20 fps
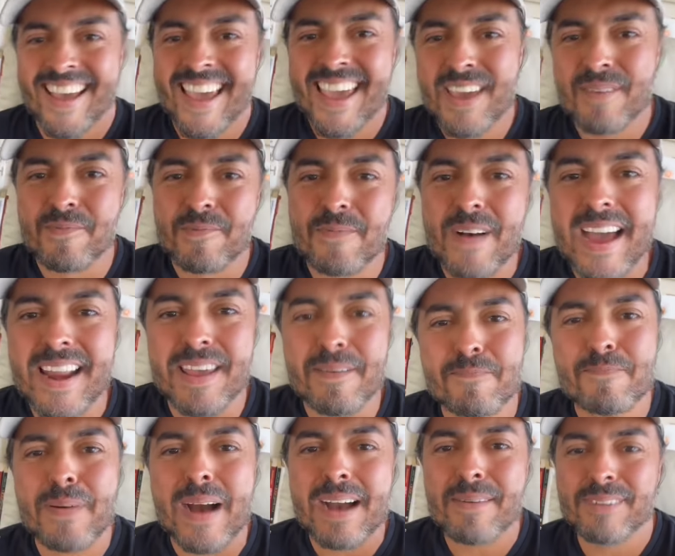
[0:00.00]
Hey everybody,
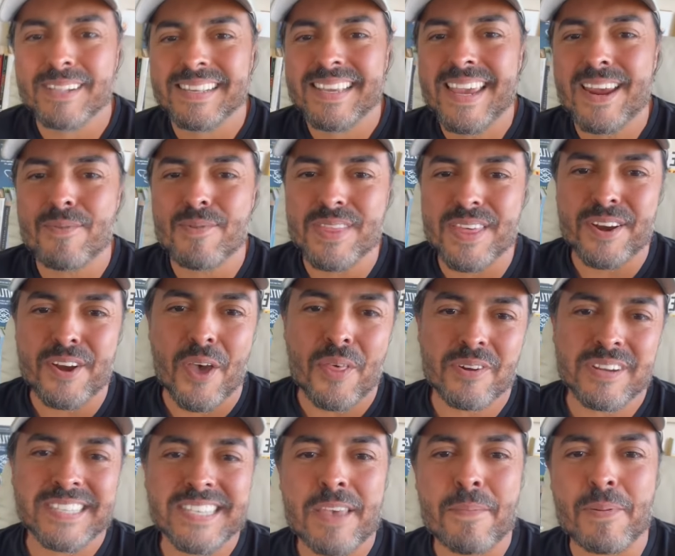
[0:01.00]
Pavel here with
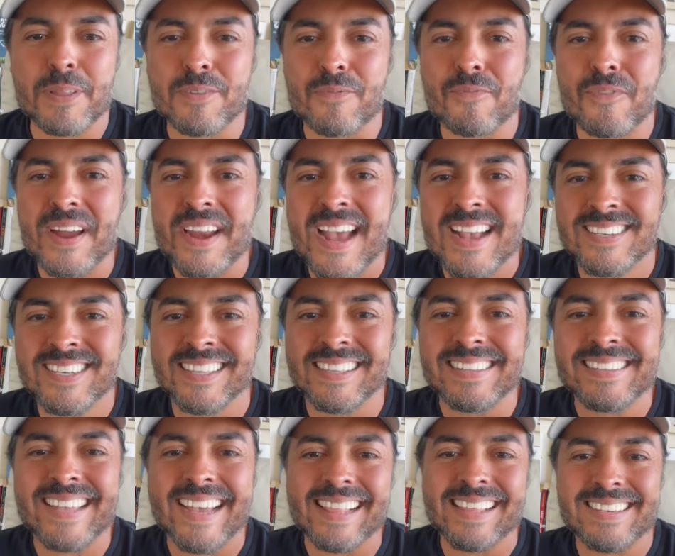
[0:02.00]
another snippet of financial
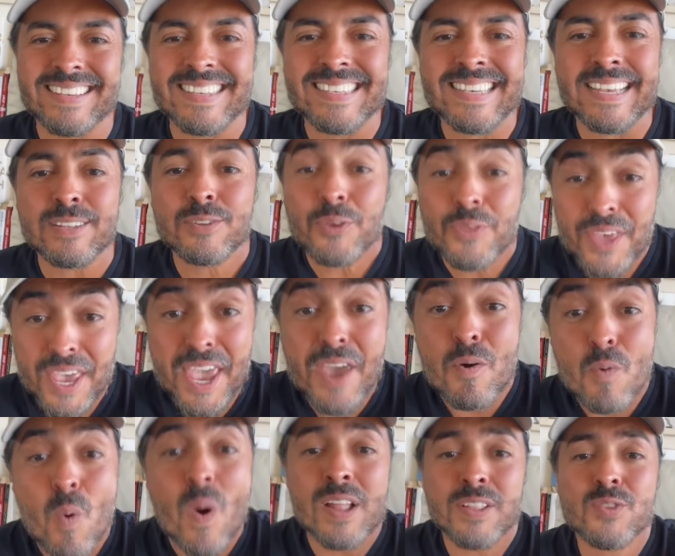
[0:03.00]
intelligence, and today I
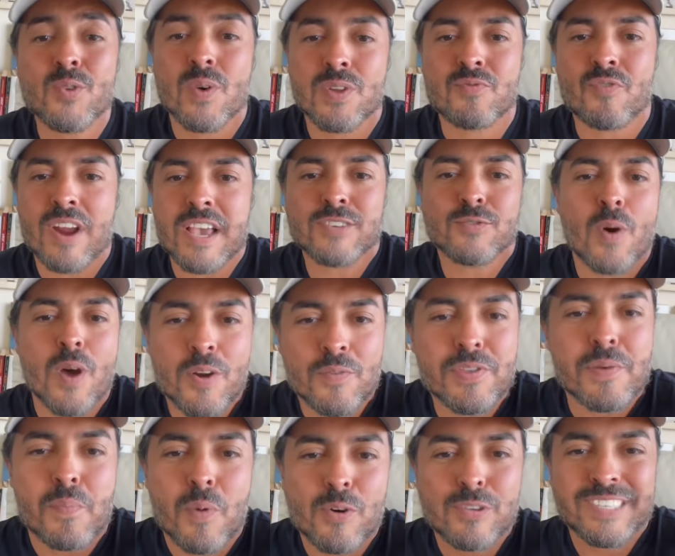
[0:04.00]
want to address one of
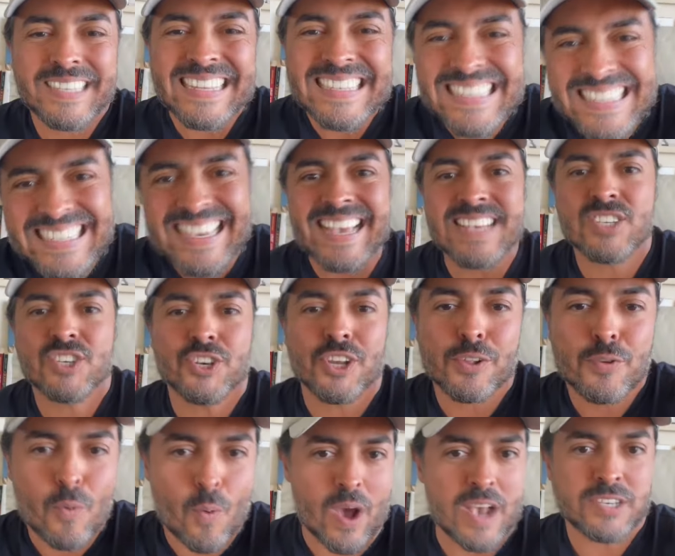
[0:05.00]
the most
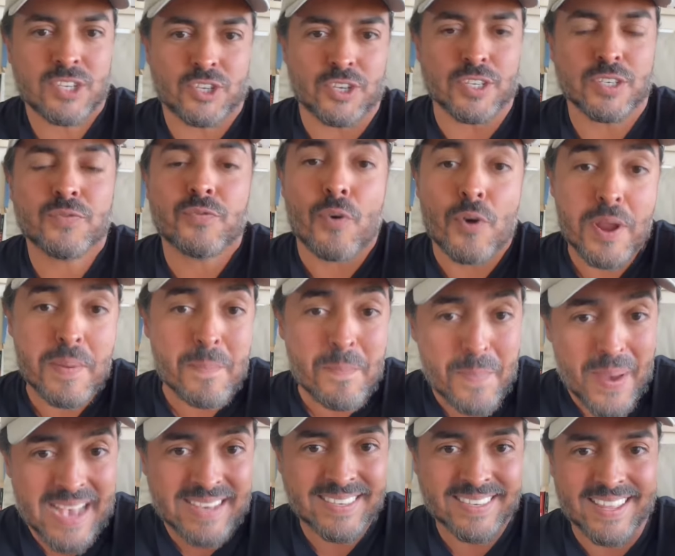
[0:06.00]
essential questions for
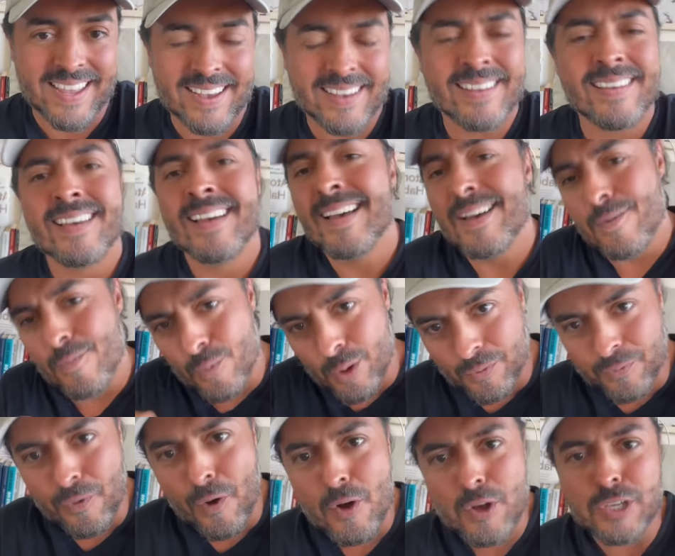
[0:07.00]
investing.
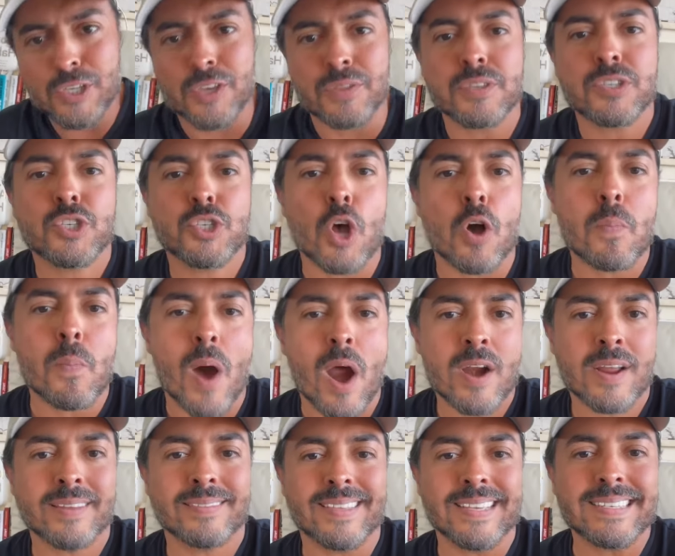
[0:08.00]
We'll focus on the stock
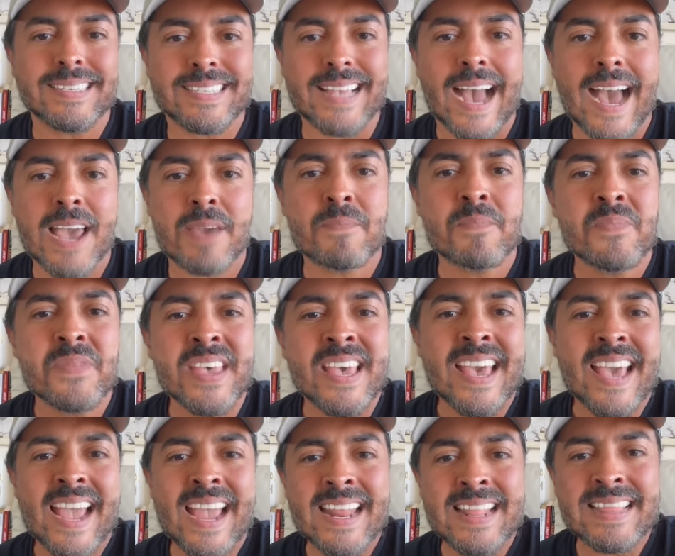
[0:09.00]
market this time,
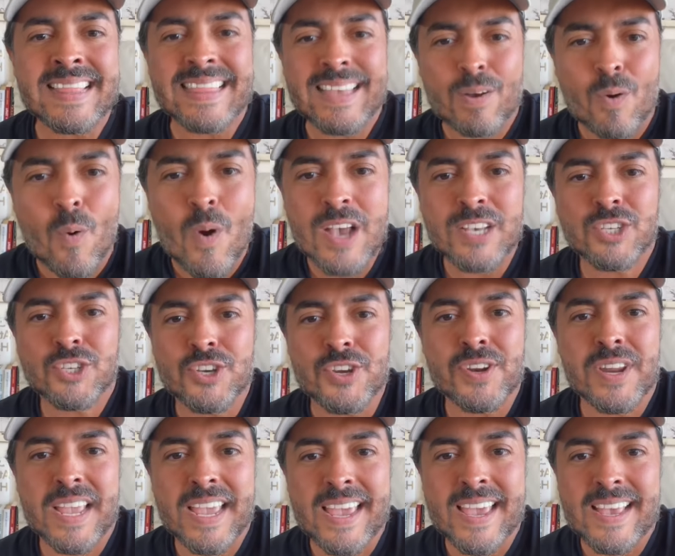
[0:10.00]
and the
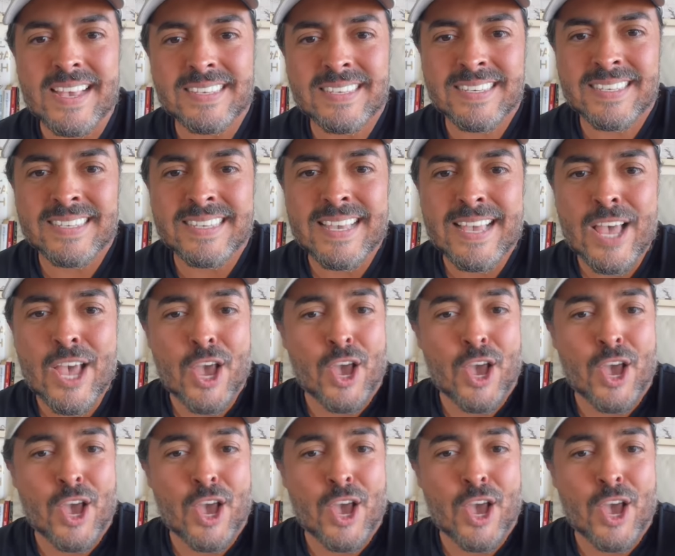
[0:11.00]
question is